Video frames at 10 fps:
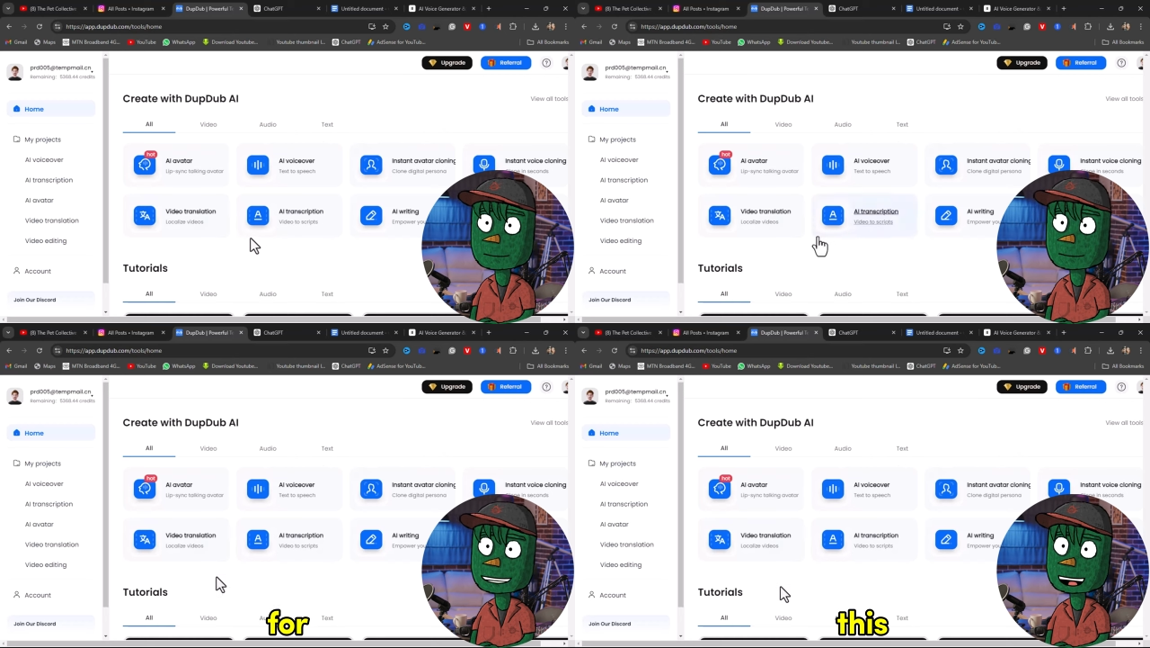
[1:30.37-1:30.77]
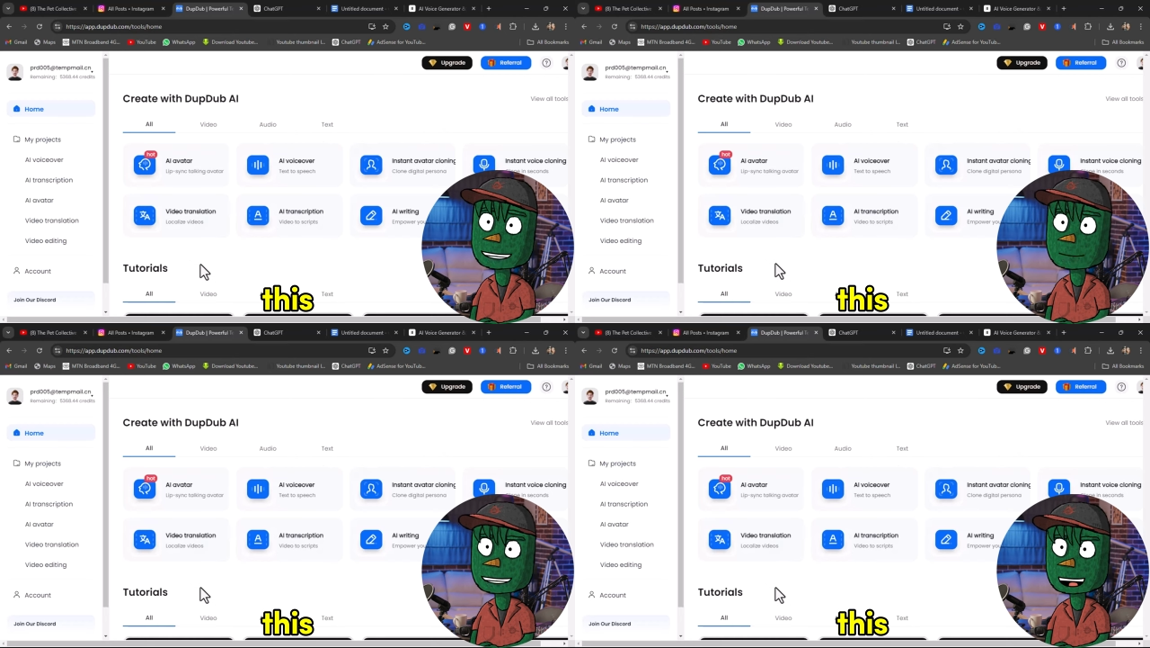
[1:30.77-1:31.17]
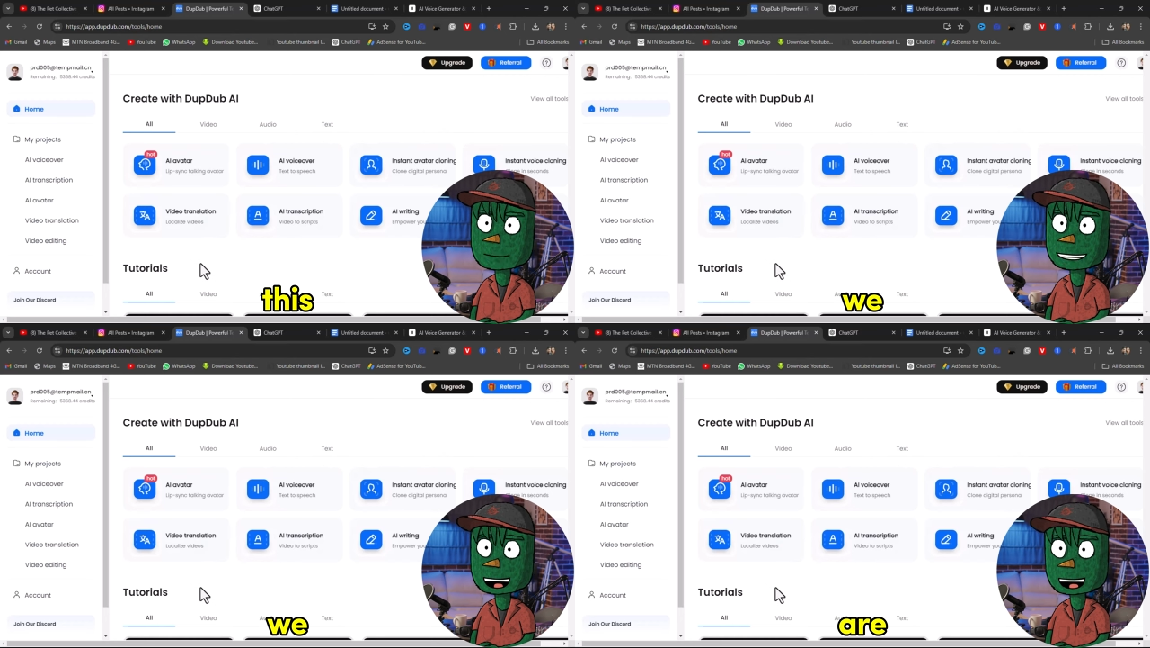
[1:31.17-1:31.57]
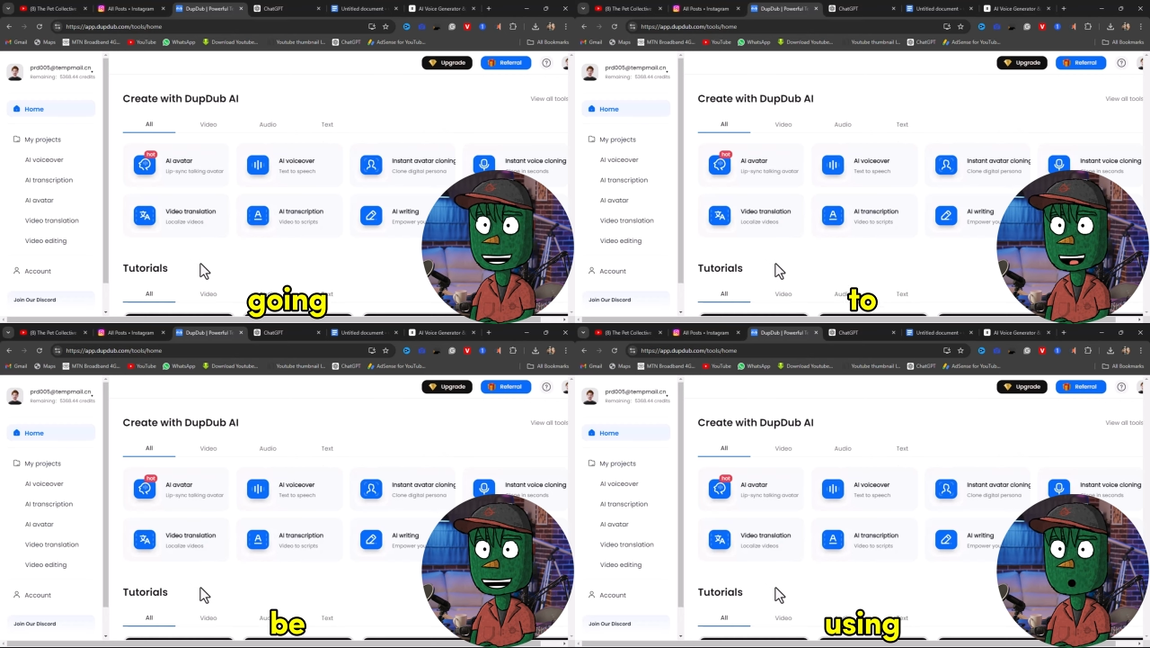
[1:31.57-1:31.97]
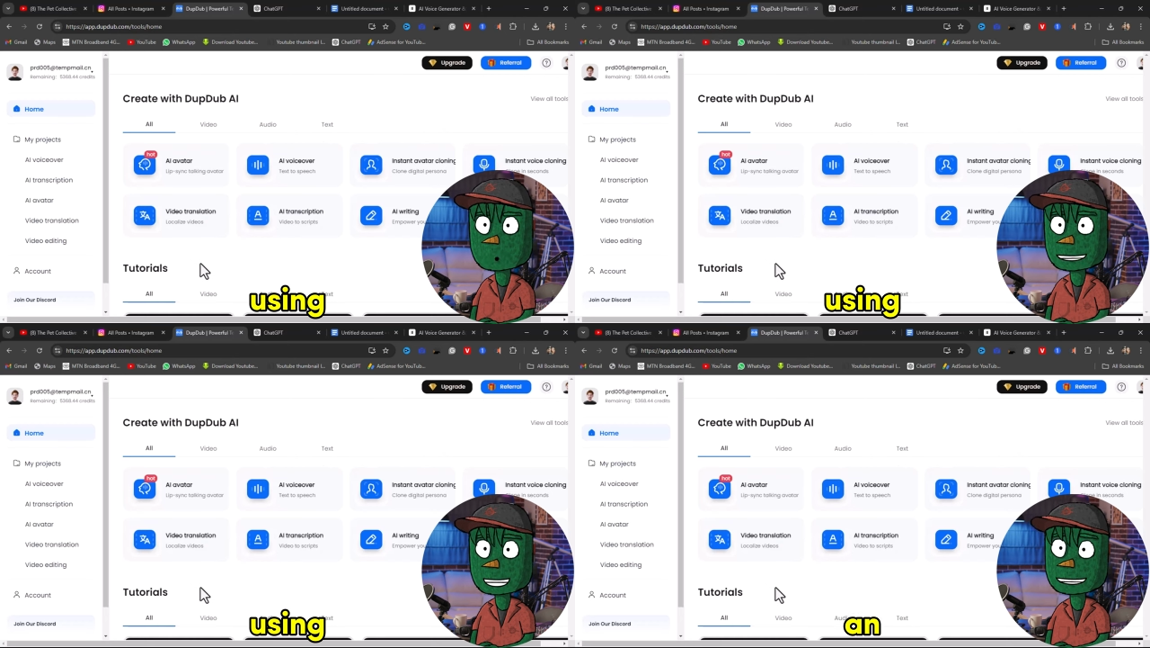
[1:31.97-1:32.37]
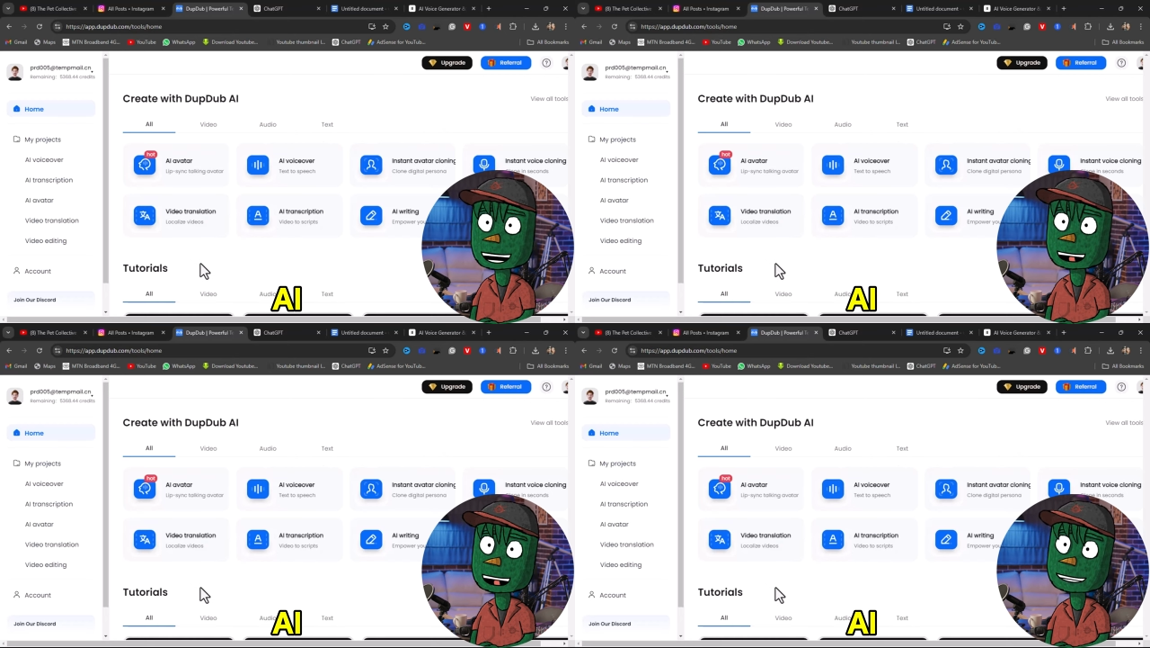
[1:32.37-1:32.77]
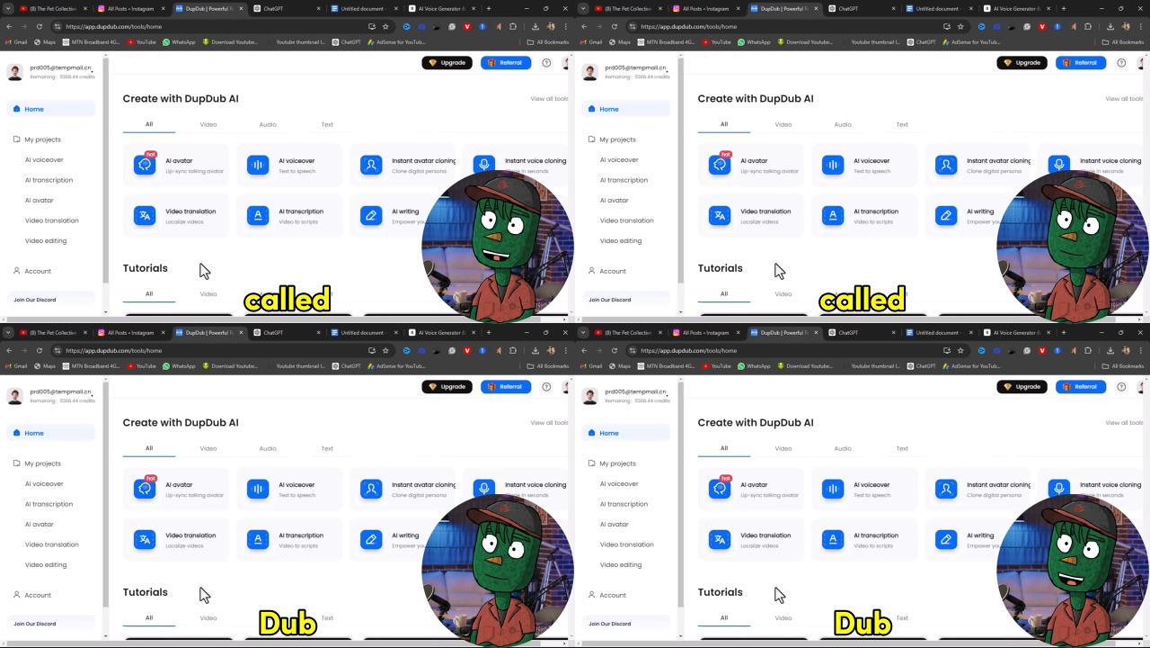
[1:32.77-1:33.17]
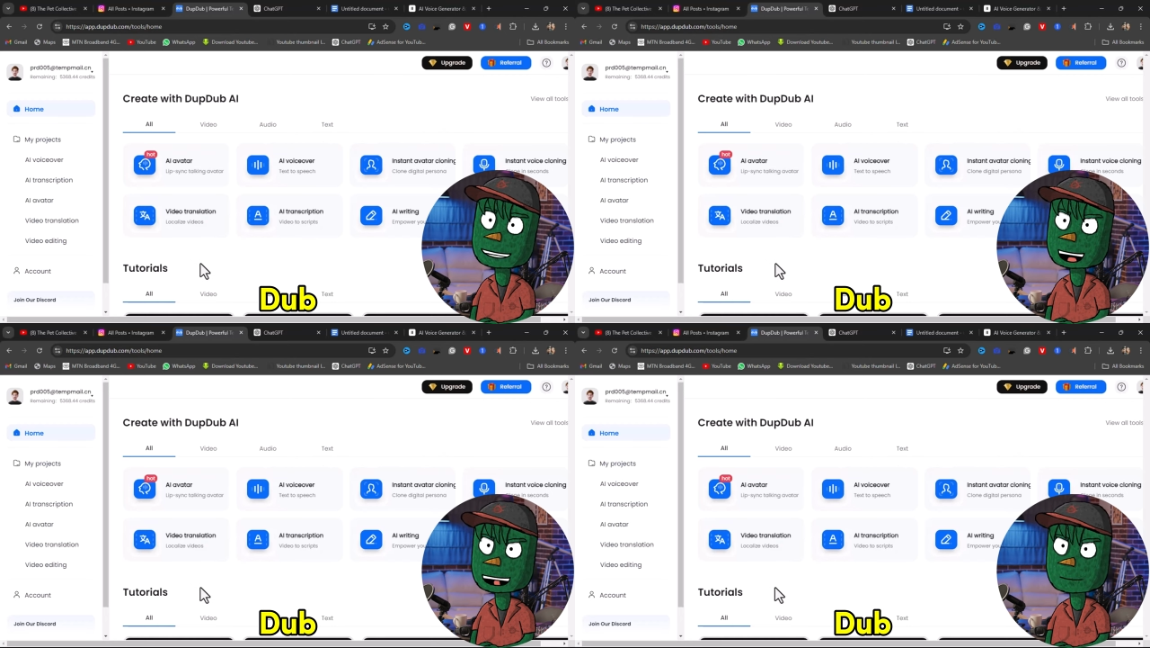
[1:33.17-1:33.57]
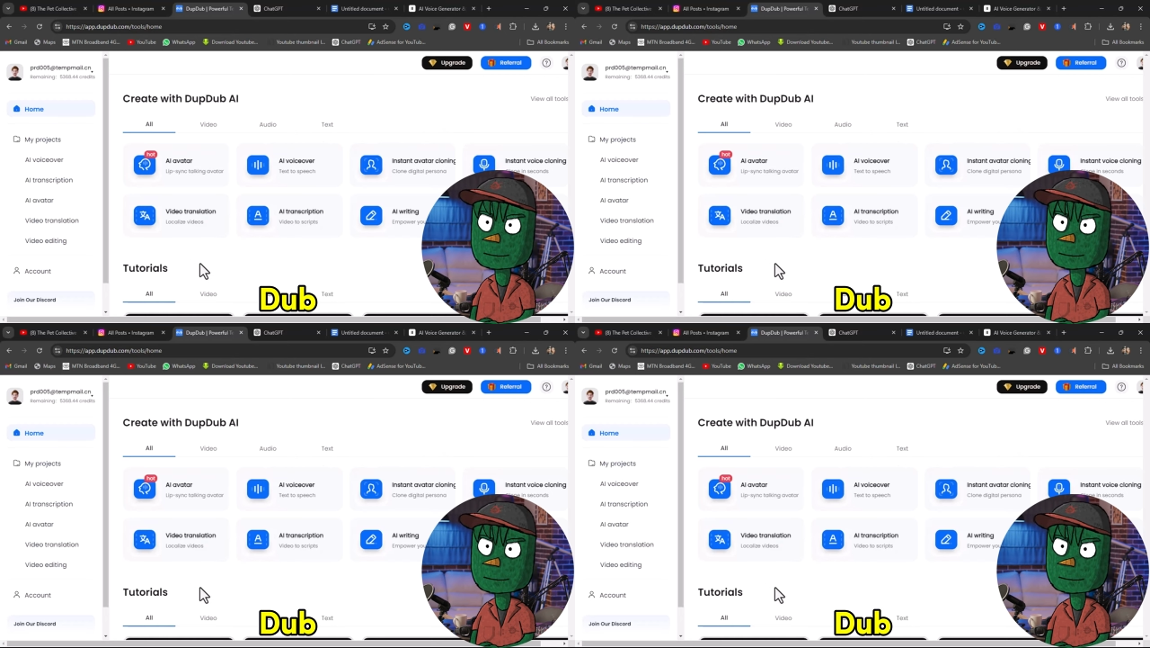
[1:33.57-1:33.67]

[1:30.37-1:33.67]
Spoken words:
[unreadable: no face in view]